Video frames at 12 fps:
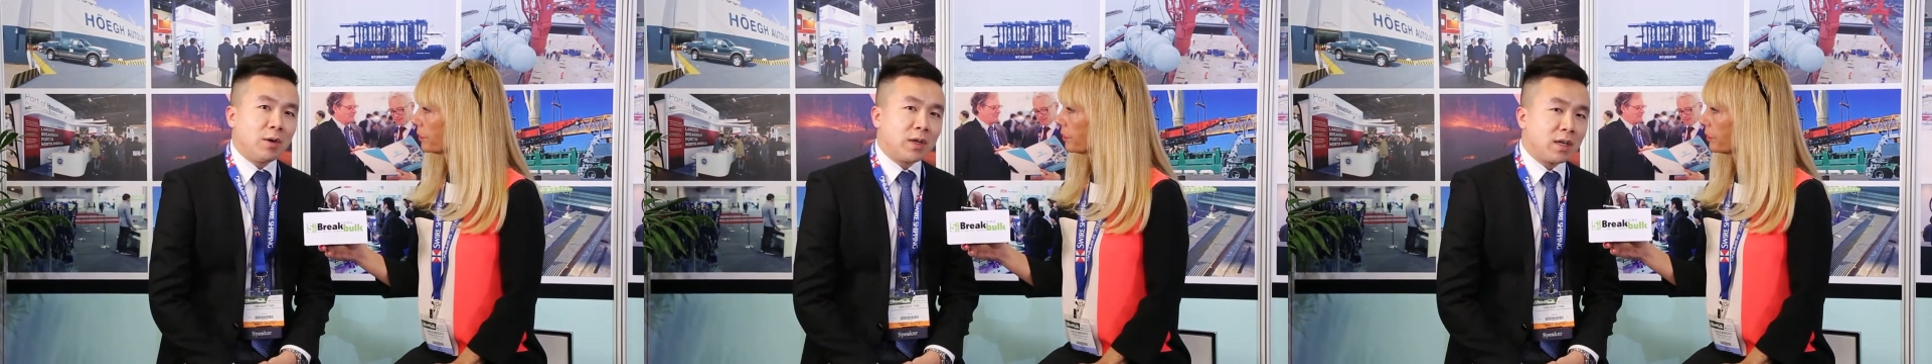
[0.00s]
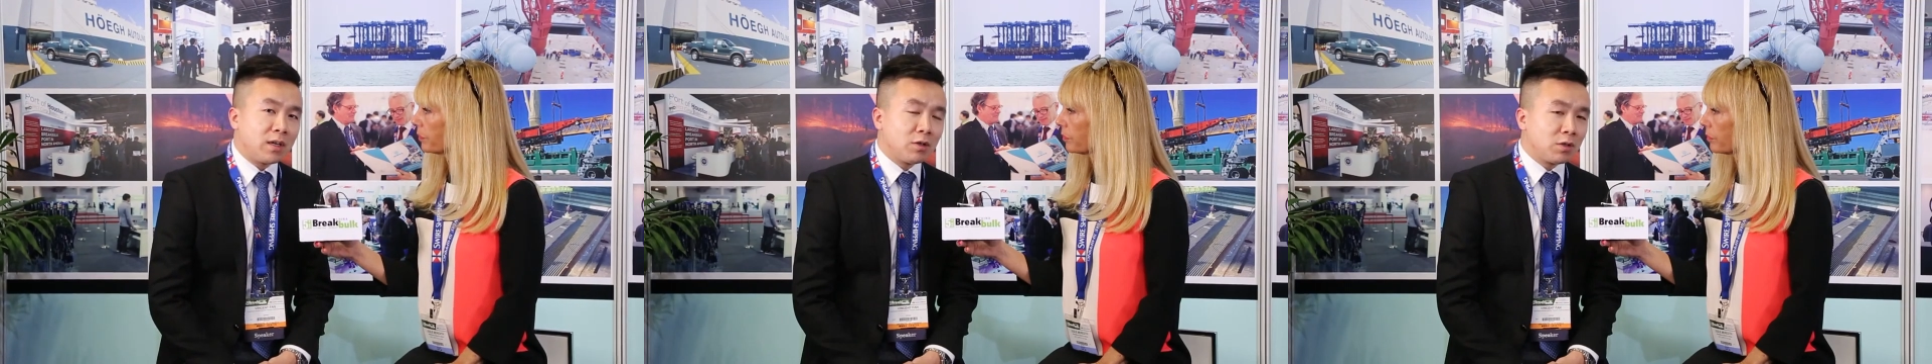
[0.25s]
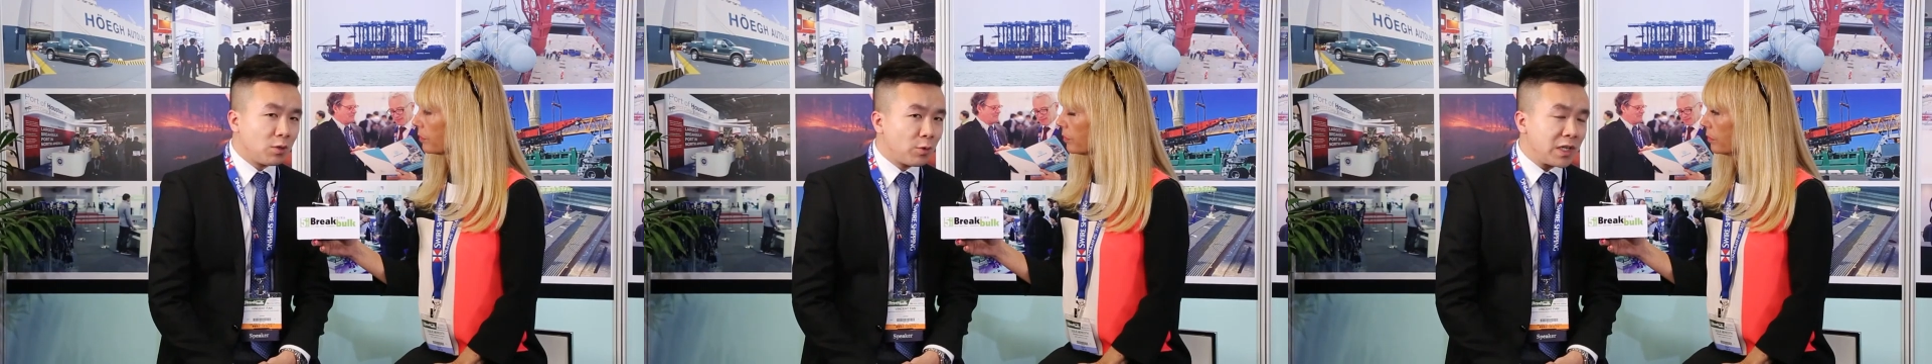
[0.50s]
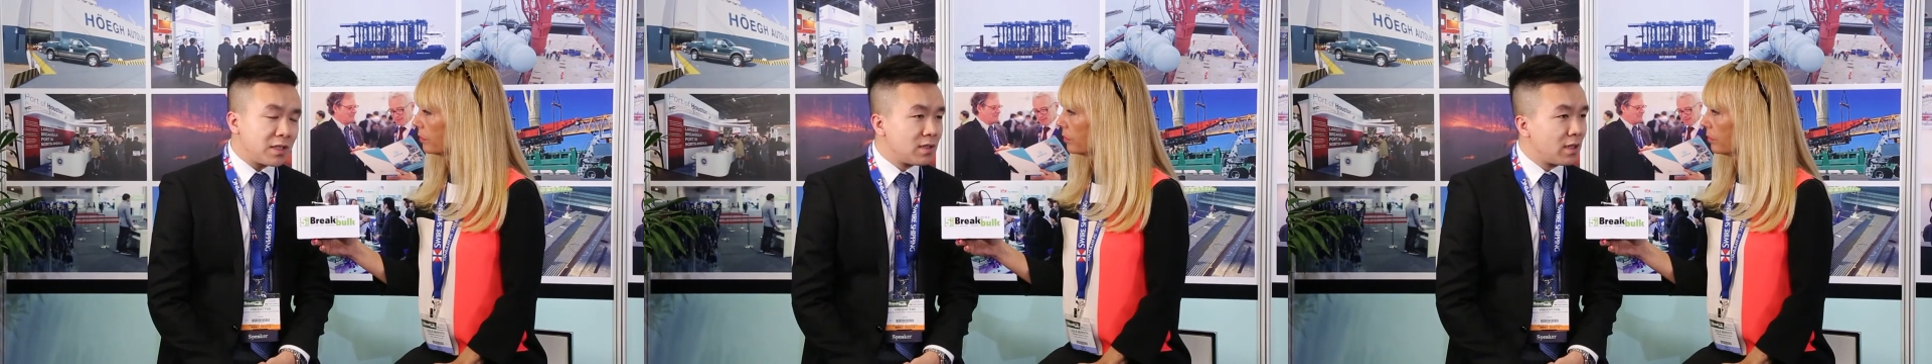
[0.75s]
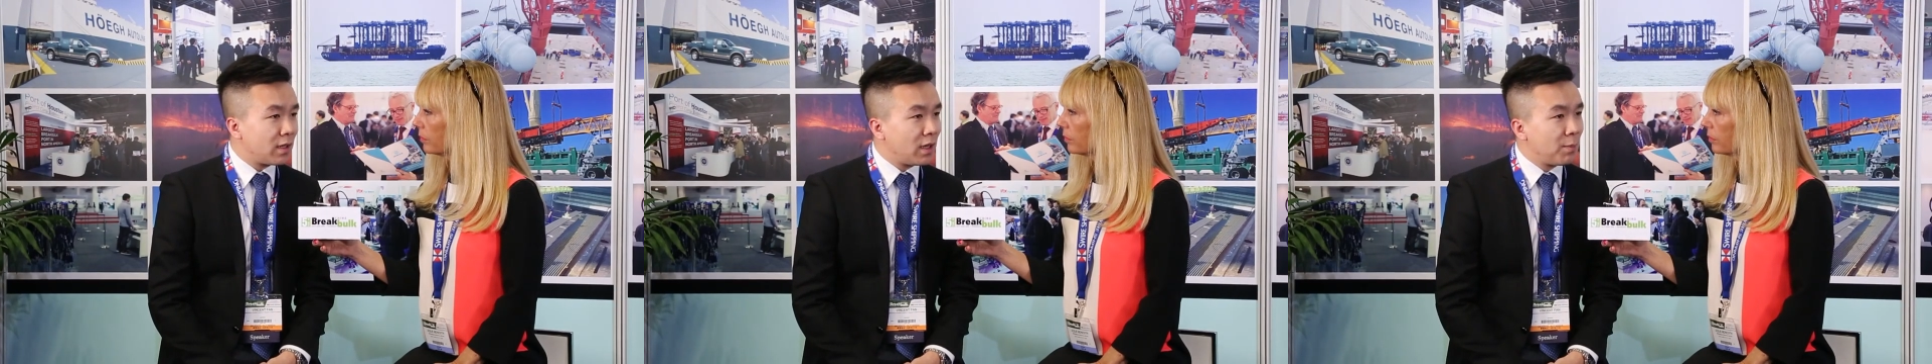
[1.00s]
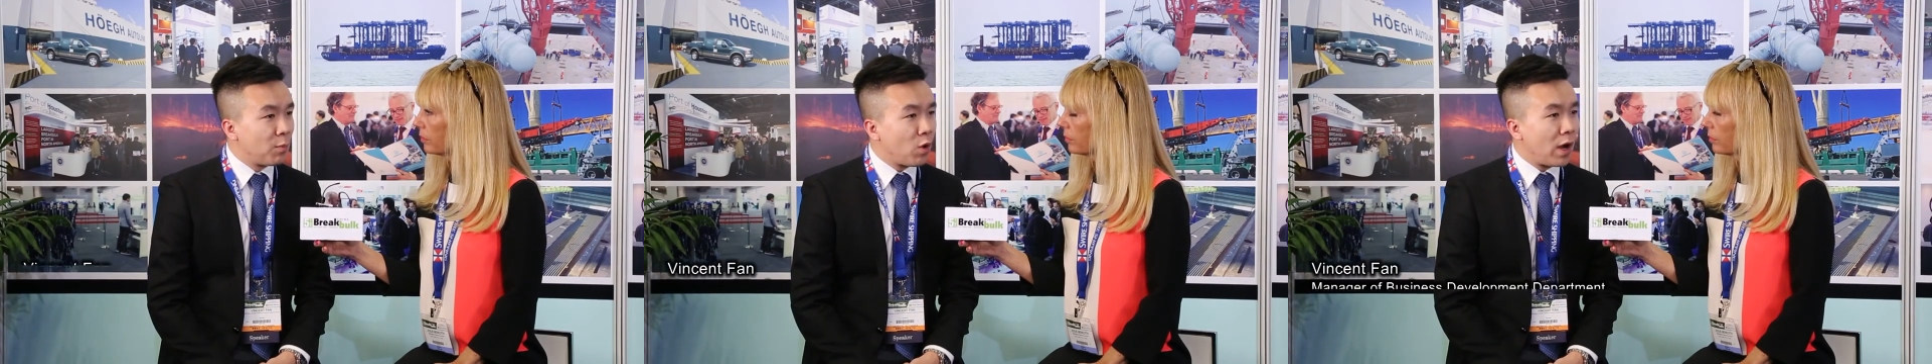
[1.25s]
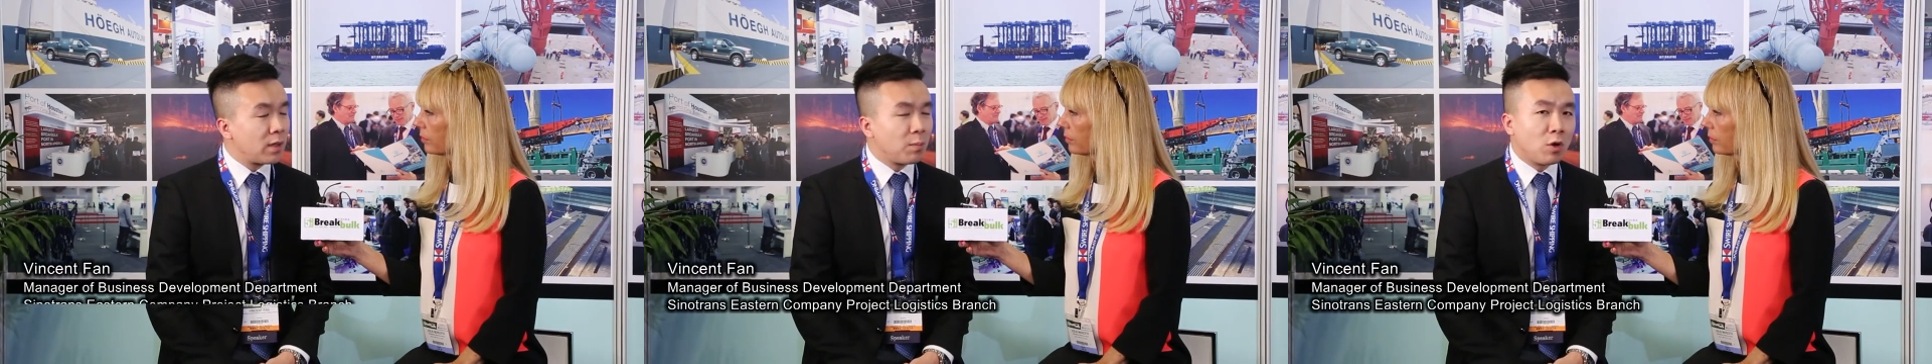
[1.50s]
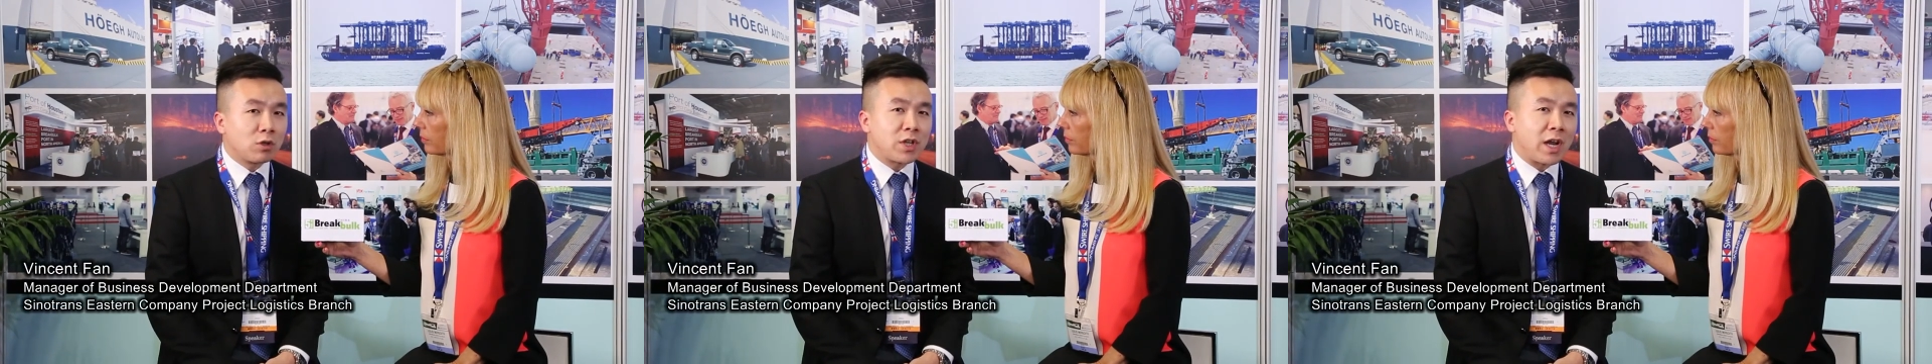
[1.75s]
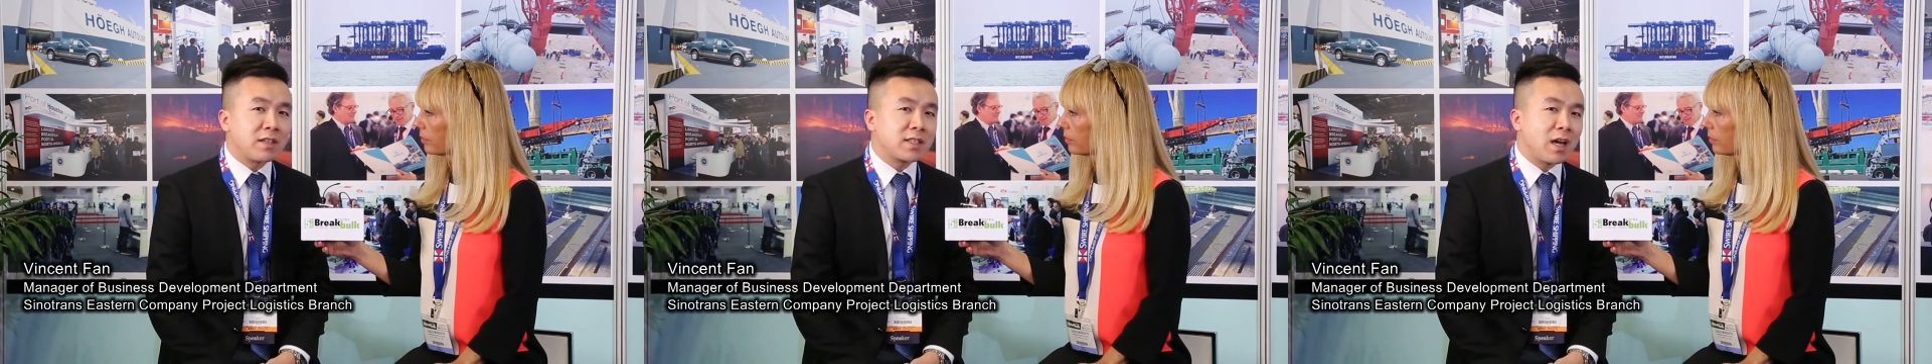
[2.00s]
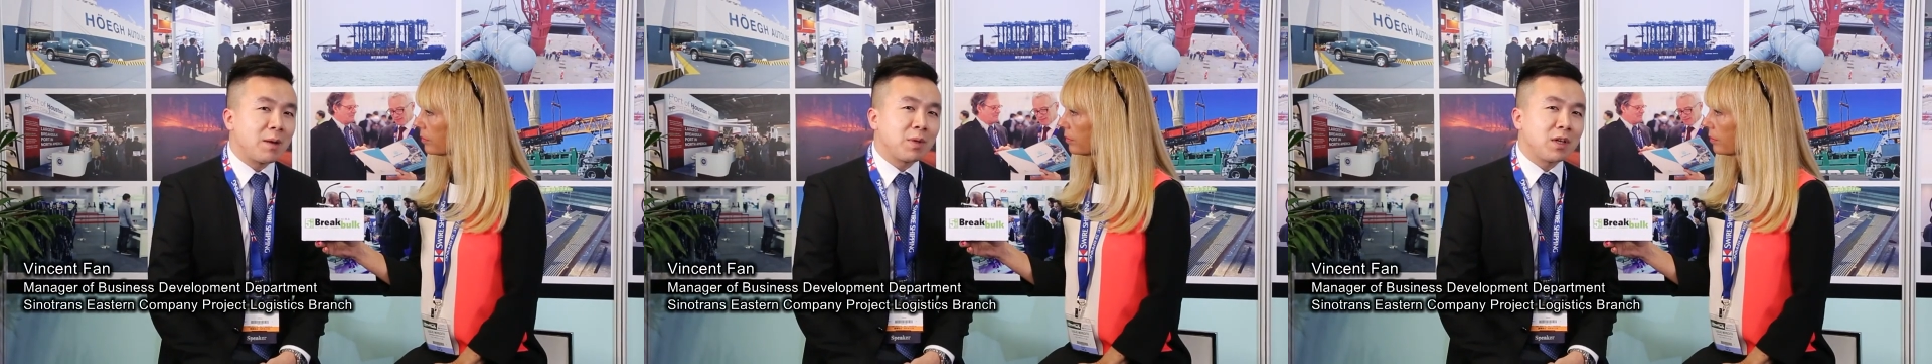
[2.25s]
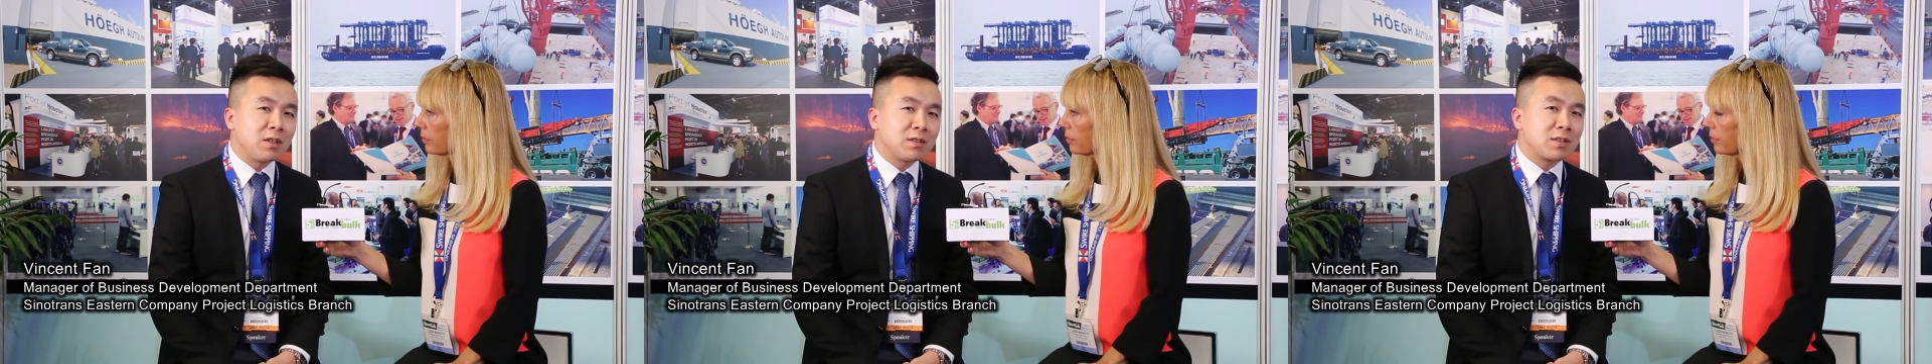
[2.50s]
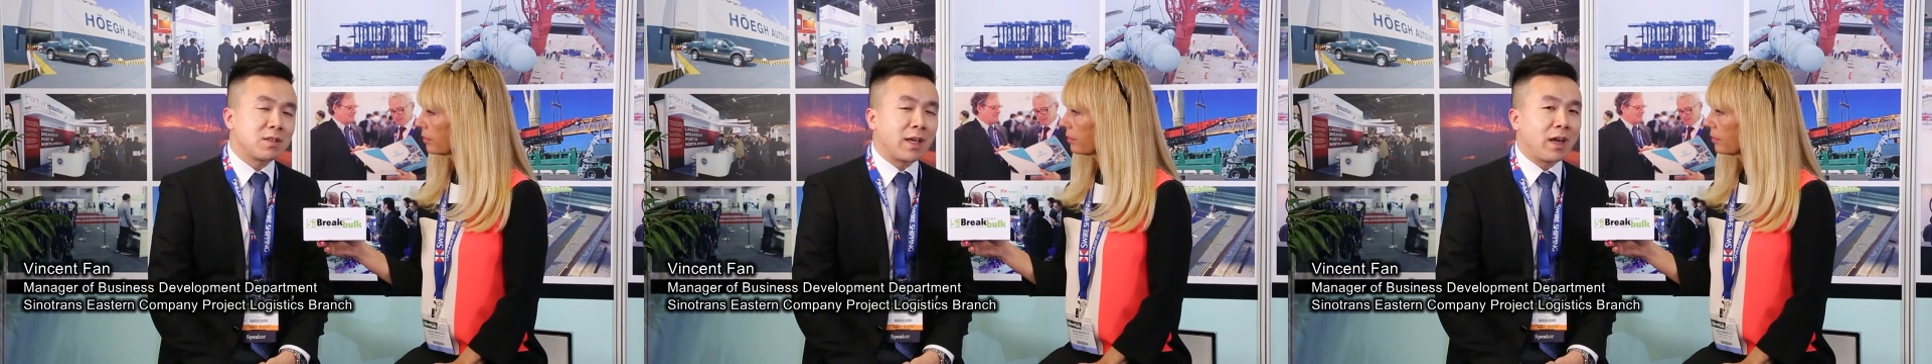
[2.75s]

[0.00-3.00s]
Okay, you know, recently more and more Chinese companies,